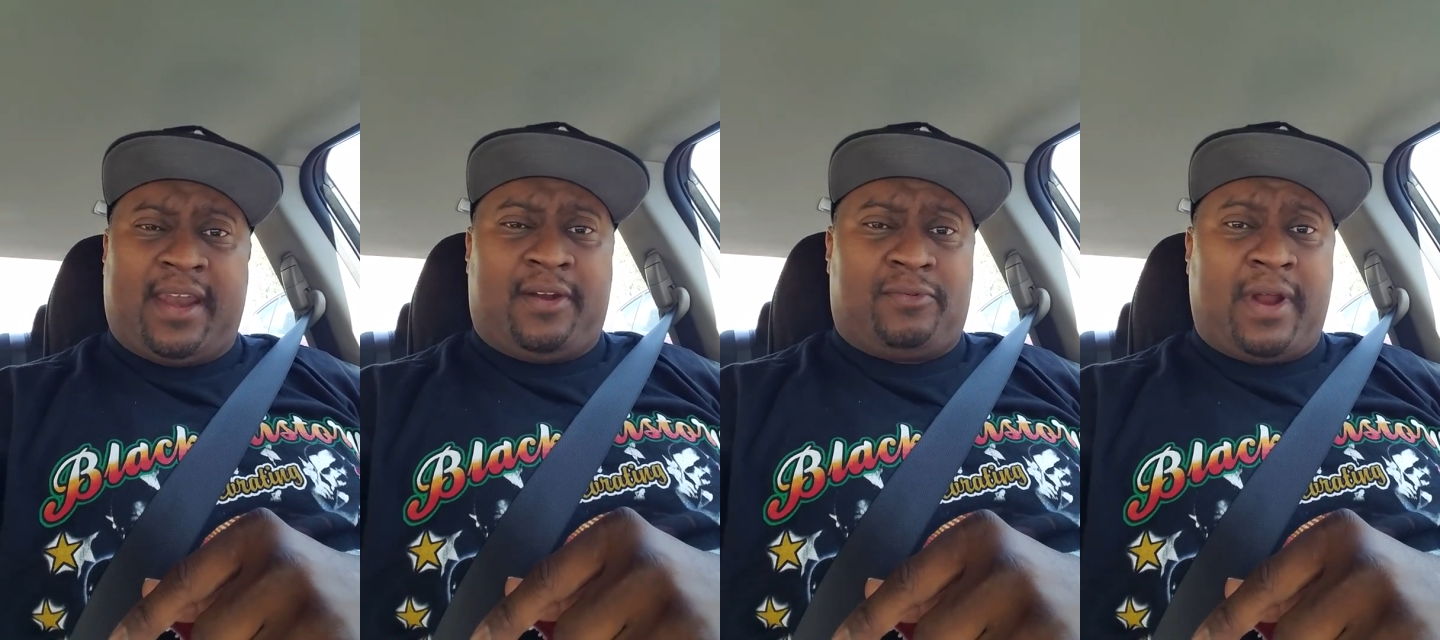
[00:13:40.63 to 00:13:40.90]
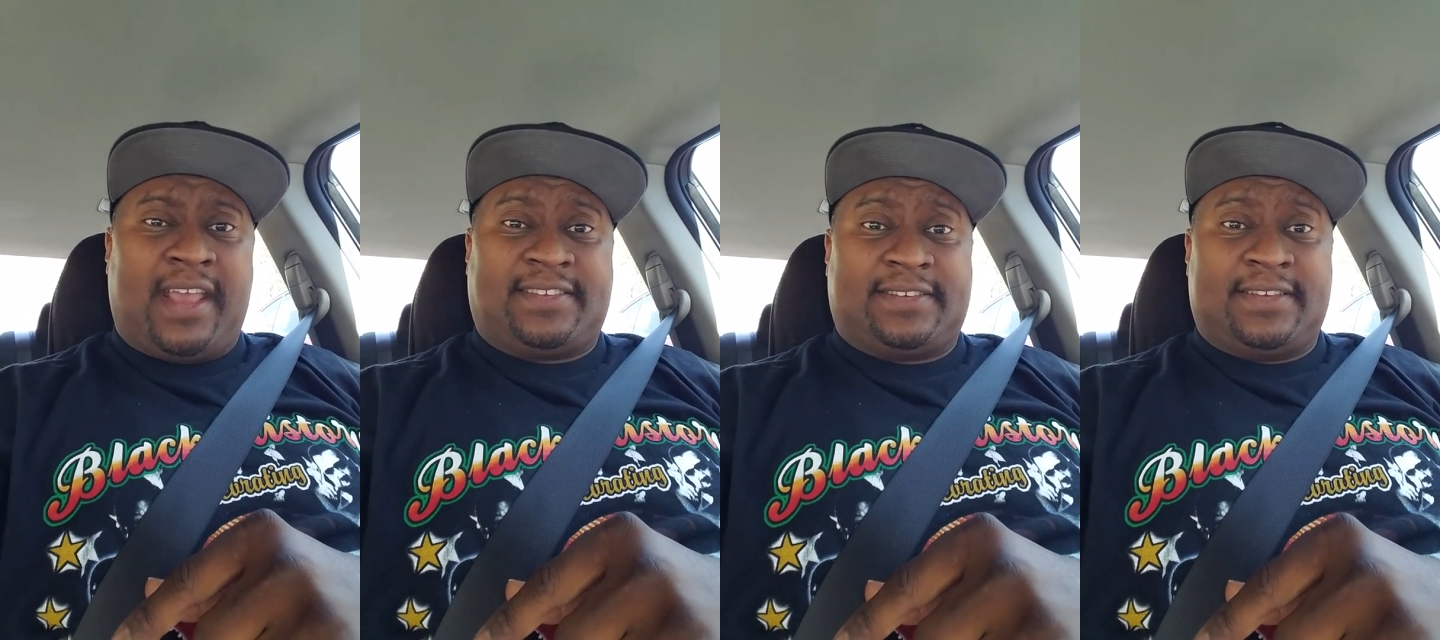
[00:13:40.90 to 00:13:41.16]

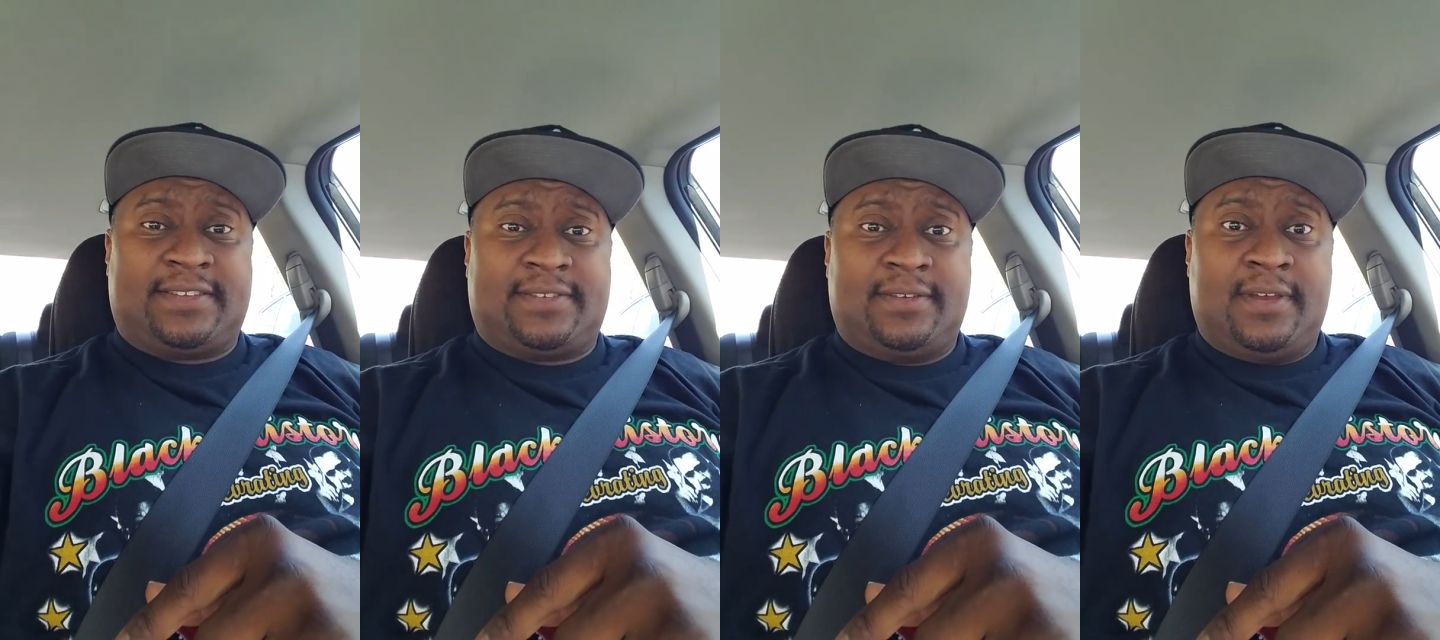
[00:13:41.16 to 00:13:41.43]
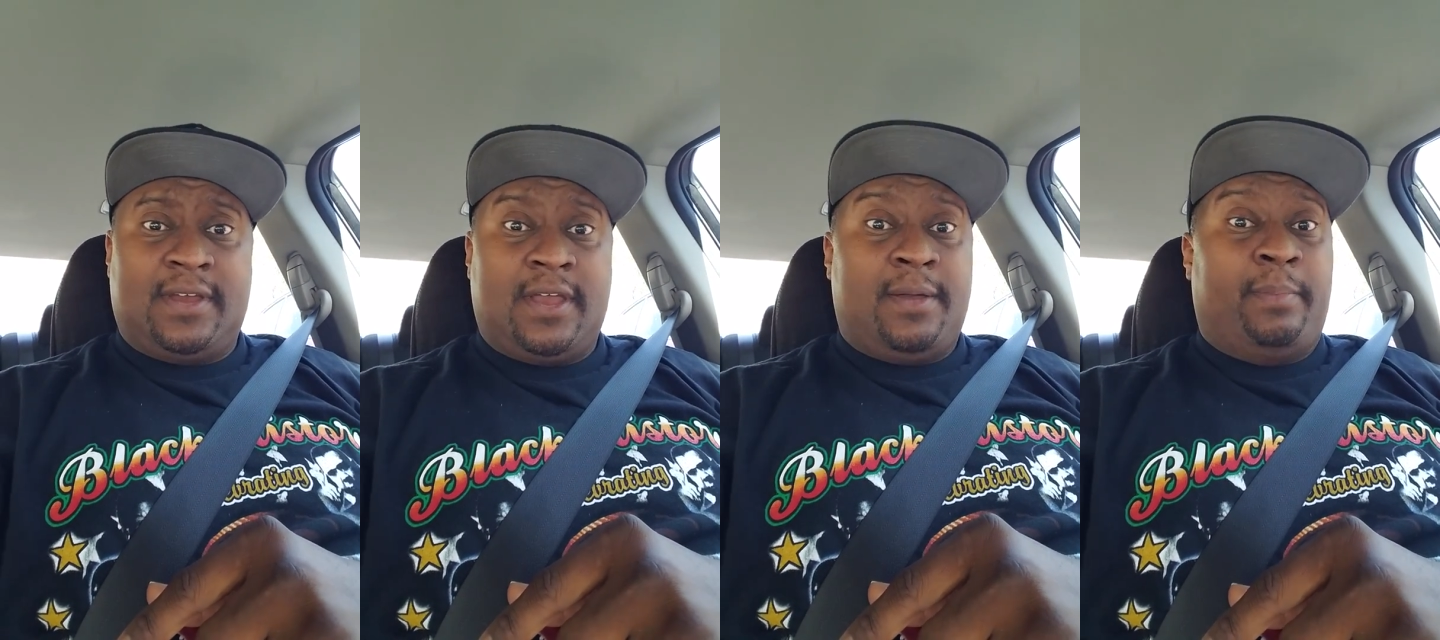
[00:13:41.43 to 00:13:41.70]
racist.
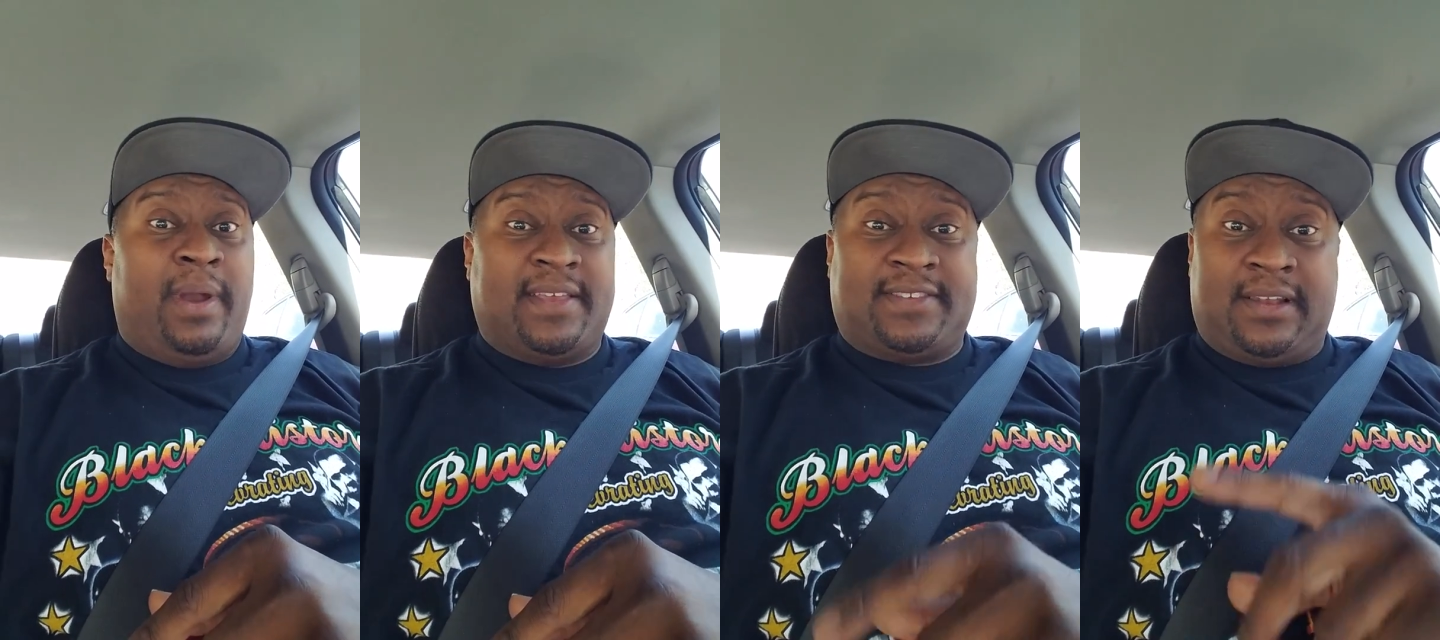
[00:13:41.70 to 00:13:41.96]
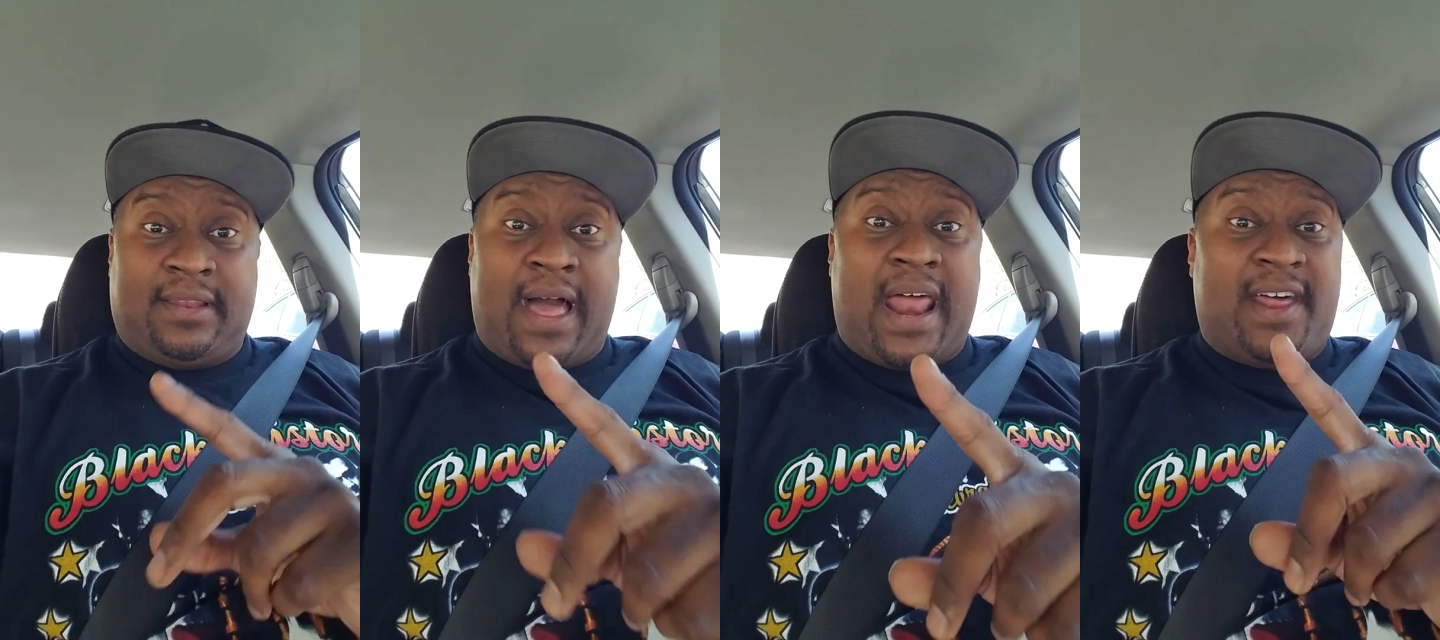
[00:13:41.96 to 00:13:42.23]
But there's
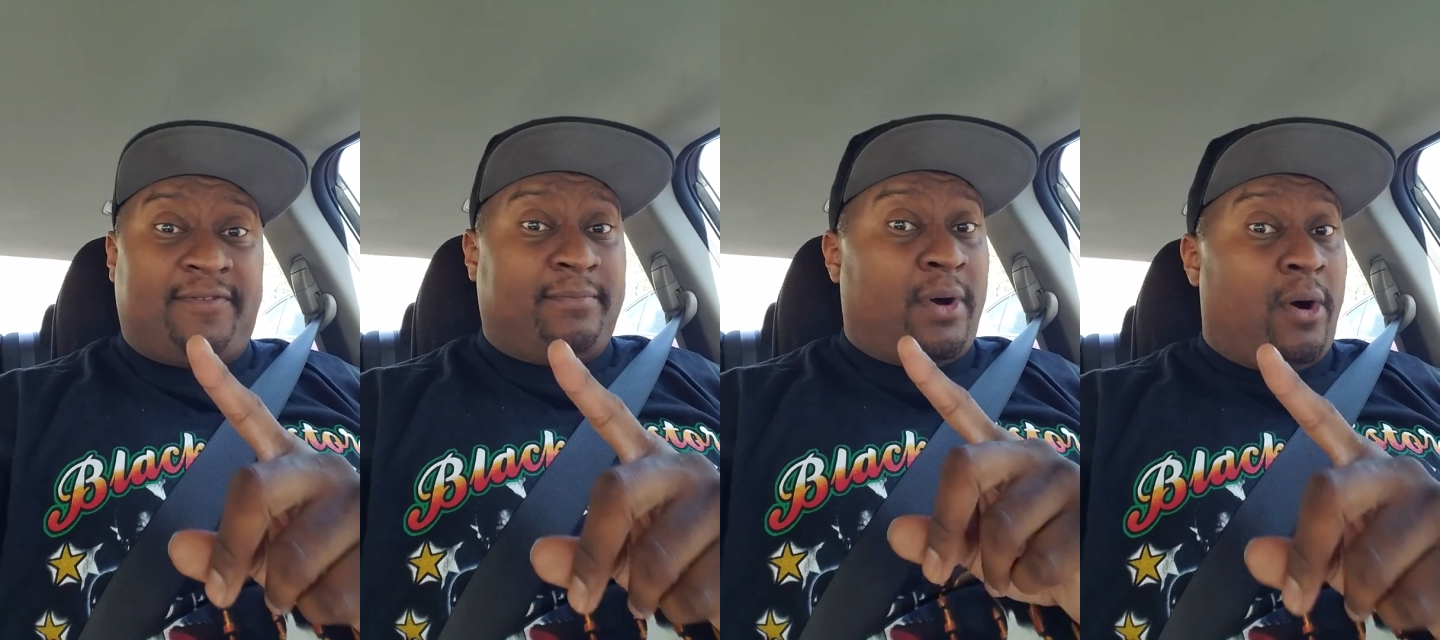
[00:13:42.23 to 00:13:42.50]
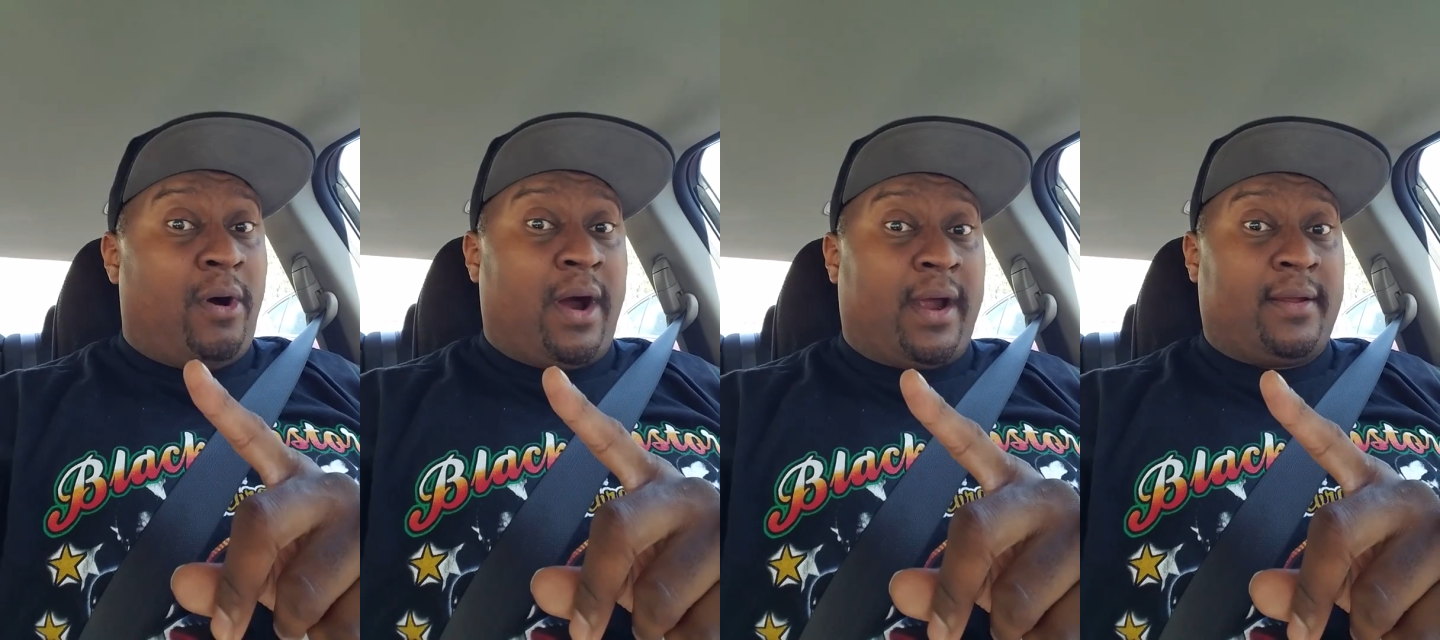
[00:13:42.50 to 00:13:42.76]
a lot of them
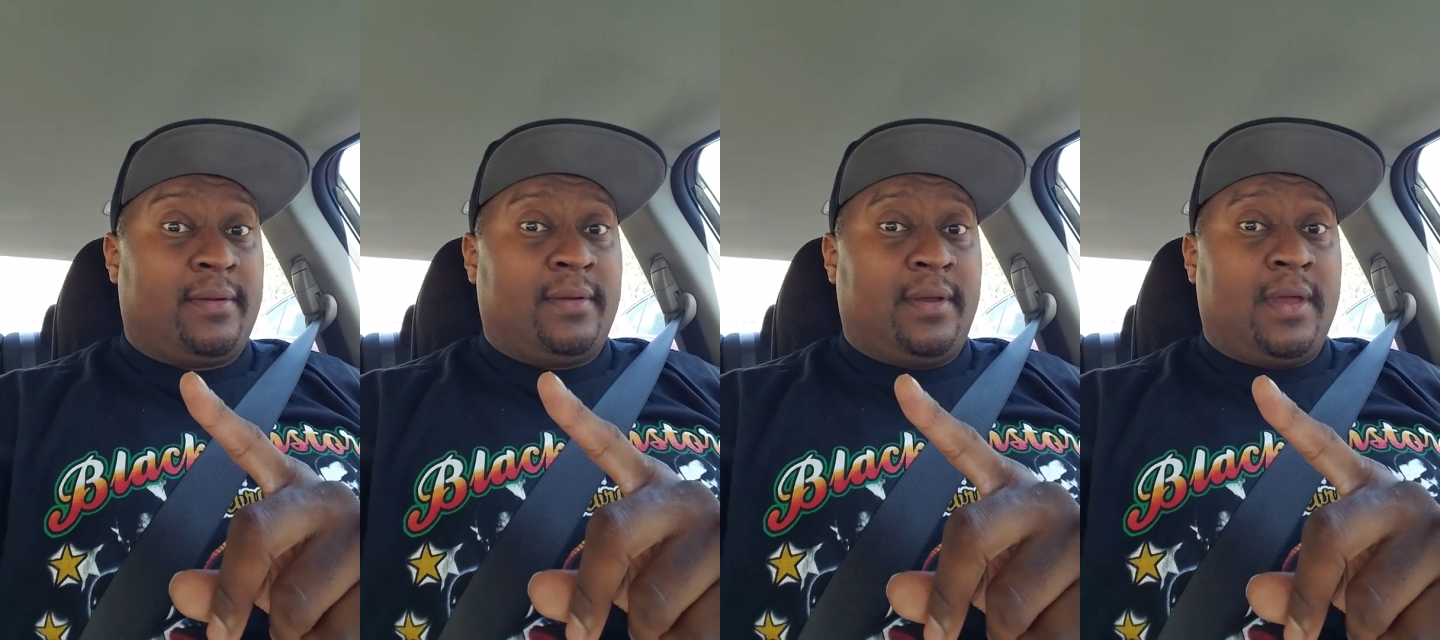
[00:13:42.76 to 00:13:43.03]
are.